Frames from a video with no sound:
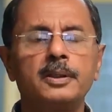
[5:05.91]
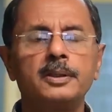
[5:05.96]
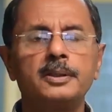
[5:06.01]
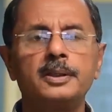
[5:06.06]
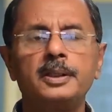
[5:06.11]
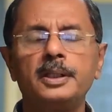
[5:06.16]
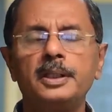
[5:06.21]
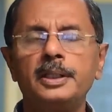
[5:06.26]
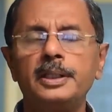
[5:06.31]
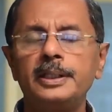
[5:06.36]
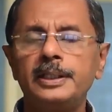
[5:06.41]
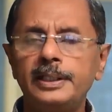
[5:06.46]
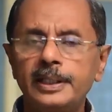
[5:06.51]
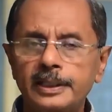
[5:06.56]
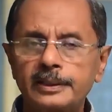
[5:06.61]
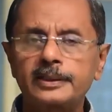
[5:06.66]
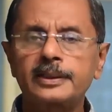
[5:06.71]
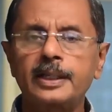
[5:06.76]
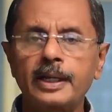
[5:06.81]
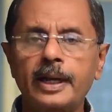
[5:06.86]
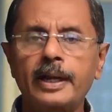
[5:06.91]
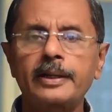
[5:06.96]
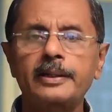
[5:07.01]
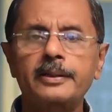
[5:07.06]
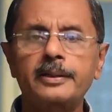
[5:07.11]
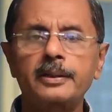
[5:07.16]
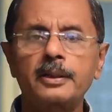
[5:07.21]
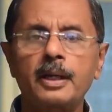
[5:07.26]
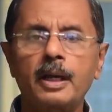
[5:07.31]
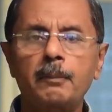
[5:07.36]
the ESI
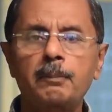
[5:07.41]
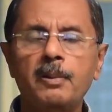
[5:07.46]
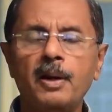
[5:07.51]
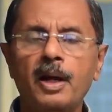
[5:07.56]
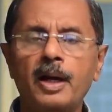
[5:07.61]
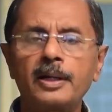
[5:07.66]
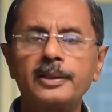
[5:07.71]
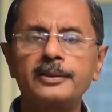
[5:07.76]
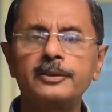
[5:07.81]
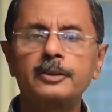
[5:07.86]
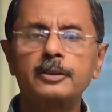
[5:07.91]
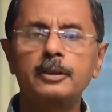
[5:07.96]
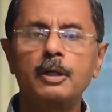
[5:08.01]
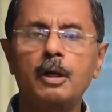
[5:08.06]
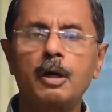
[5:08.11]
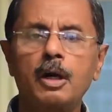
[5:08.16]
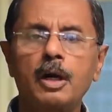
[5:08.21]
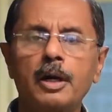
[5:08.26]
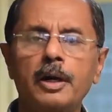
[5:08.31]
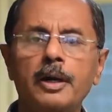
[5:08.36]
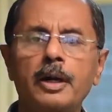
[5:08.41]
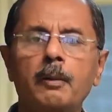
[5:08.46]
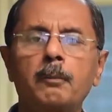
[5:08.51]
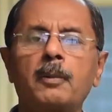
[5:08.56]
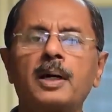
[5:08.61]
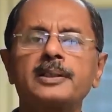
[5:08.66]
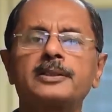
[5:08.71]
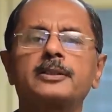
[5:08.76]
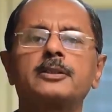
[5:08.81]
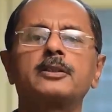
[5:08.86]
Act applies in a
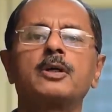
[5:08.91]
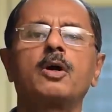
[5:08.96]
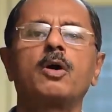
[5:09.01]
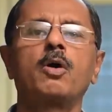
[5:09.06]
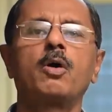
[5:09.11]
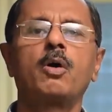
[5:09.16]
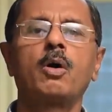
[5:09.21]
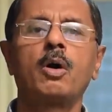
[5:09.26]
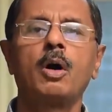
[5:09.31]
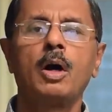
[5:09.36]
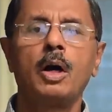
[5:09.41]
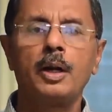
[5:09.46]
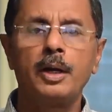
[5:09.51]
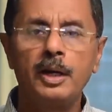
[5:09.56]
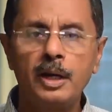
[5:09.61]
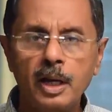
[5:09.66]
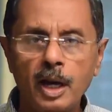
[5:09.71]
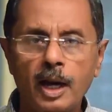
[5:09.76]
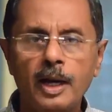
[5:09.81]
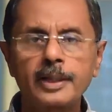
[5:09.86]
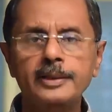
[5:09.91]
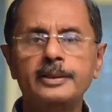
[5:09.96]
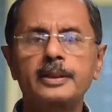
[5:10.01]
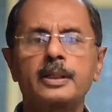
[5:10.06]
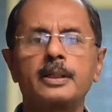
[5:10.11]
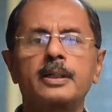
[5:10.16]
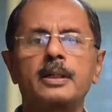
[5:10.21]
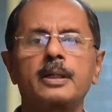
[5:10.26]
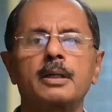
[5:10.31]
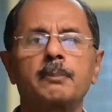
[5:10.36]
much
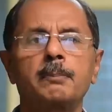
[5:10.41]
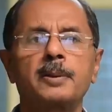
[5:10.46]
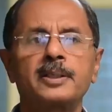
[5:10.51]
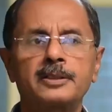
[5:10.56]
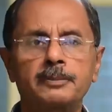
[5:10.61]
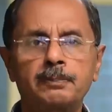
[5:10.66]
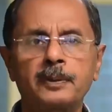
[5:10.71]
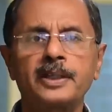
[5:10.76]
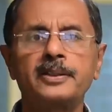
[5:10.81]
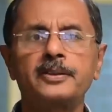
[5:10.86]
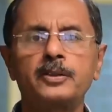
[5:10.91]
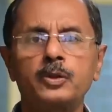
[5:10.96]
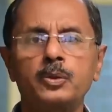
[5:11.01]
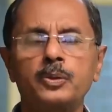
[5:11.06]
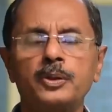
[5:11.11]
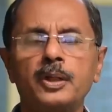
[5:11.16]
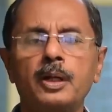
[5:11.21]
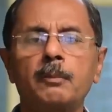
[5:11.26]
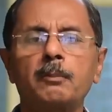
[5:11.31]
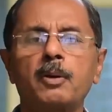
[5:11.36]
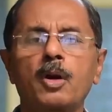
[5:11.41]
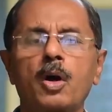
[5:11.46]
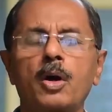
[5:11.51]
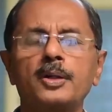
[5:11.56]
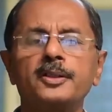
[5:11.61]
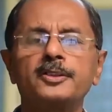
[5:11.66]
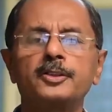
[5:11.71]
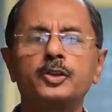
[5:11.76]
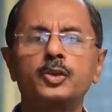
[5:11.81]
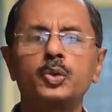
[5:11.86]
larger perspective. It
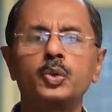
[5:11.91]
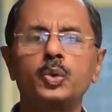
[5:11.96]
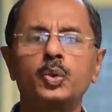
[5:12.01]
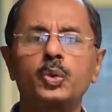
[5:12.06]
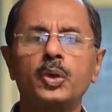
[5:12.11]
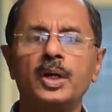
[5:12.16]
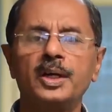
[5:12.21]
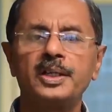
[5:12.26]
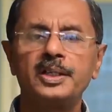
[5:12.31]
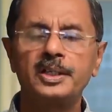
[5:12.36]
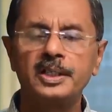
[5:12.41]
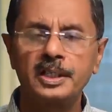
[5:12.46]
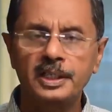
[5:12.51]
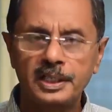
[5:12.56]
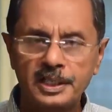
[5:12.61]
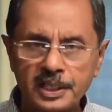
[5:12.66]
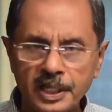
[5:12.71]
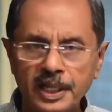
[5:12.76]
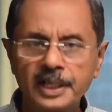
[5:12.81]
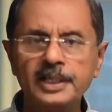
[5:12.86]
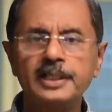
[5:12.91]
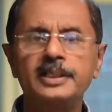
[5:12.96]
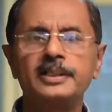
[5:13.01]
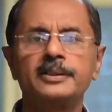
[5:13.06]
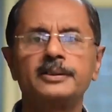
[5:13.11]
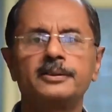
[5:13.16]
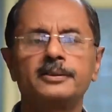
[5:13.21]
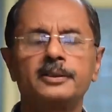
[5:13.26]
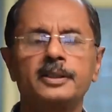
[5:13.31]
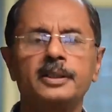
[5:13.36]
employs to
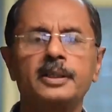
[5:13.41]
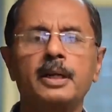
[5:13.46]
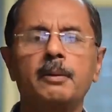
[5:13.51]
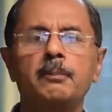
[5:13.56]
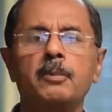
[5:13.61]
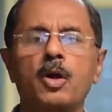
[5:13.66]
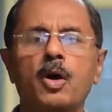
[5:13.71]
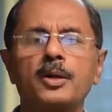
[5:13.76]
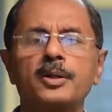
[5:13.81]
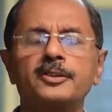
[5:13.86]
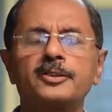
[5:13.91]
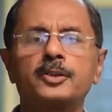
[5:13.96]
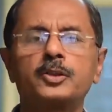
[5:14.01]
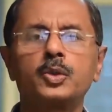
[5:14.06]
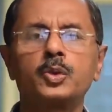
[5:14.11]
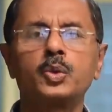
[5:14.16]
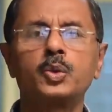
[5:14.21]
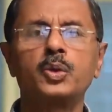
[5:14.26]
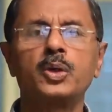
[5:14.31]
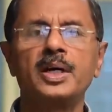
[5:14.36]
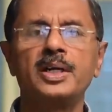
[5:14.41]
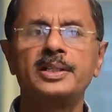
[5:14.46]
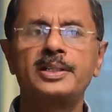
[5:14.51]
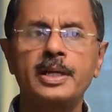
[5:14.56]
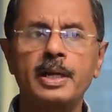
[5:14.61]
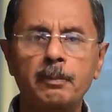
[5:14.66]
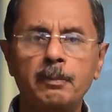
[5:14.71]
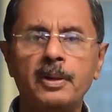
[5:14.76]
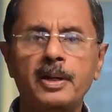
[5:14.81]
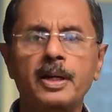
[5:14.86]
trainees, it employs to
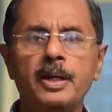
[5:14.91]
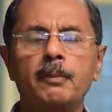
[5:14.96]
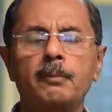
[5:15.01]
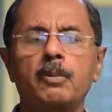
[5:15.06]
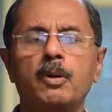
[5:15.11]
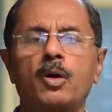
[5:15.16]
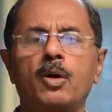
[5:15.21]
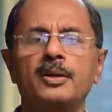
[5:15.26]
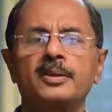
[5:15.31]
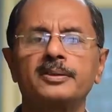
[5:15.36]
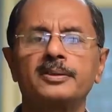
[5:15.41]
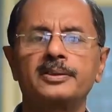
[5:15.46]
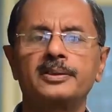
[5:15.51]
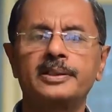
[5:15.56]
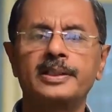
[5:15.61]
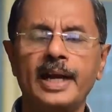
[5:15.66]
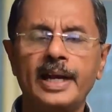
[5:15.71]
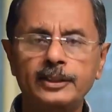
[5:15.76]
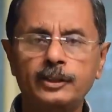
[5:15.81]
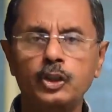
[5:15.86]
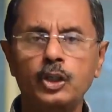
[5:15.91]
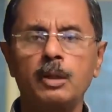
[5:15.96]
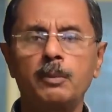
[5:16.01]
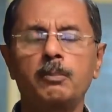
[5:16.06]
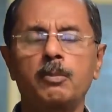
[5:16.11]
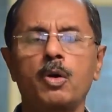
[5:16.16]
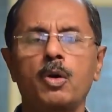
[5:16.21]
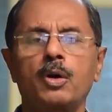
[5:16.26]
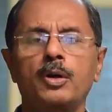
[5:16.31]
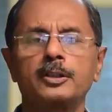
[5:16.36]
temporary employees, casual
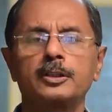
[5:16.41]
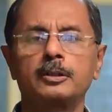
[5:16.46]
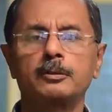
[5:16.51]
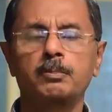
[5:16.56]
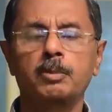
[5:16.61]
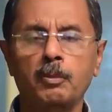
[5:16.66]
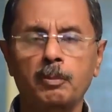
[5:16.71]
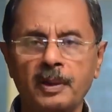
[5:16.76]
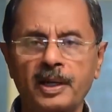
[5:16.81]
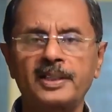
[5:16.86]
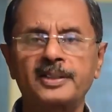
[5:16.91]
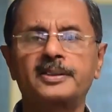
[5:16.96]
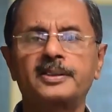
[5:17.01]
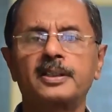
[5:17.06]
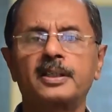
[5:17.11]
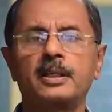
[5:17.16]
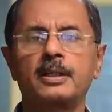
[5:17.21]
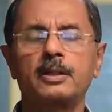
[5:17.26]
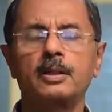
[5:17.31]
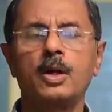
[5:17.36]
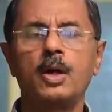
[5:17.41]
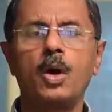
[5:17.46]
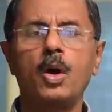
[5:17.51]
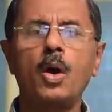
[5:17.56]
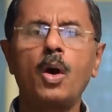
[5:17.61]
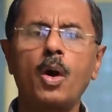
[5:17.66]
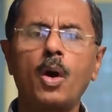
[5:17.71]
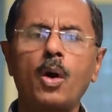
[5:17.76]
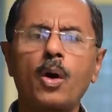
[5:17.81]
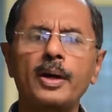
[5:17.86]
employees, probationer,
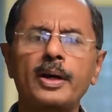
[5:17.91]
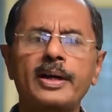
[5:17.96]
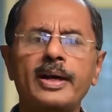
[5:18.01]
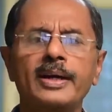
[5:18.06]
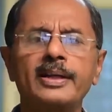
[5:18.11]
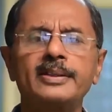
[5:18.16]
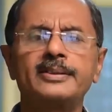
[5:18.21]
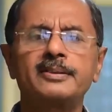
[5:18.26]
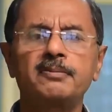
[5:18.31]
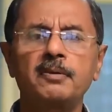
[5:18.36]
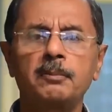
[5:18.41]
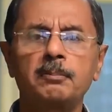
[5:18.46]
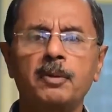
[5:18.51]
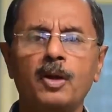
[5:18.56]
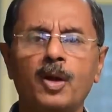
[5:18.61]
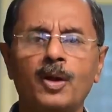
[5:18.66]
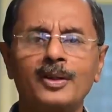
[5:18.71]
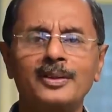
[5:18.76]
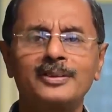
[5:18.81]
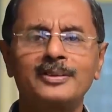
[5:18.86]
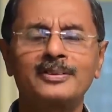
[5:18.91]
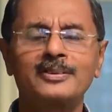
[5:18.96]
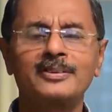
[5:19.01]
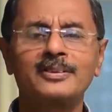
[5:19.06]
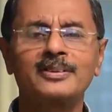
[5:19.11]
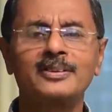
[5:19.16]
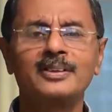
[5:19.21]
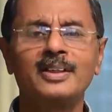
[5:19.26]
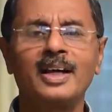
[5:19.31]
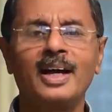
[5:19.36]
all kinds of employees
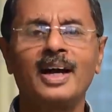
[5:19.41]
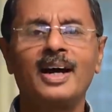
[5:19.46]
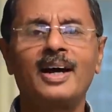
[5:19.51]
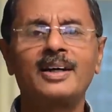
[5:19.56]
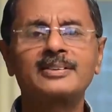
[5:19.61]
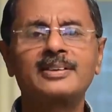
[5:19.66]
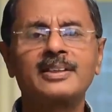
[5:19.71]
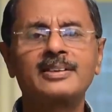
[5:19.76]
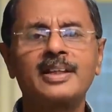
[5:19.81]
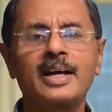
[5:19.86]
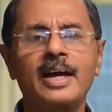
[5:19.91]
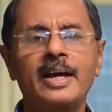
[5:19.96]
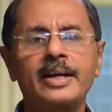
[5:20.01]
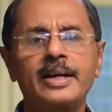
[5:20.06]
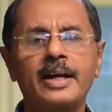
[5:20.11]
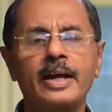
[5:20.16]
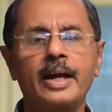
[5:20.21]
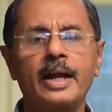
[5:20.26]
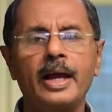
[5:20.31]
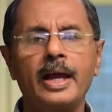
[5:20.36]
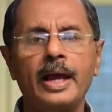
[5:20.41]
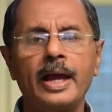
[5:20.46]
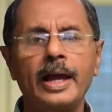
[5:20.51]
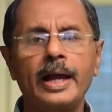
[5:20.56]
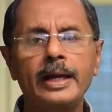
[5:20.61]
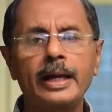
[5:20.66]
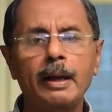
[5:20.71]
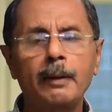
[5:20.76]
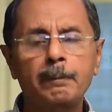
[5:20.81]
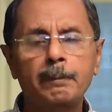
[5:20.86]
other than
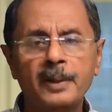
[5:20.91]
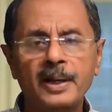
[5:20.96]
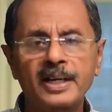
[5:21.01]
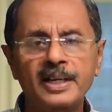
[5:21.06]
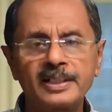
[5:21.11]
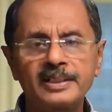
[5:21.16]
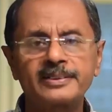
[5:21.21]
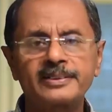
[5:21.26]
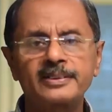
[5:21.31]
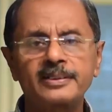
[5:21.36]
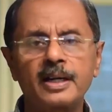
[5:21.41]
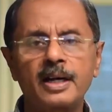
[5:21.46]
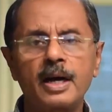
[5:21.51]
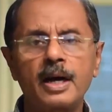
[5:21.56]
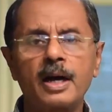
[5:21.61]
an apprentice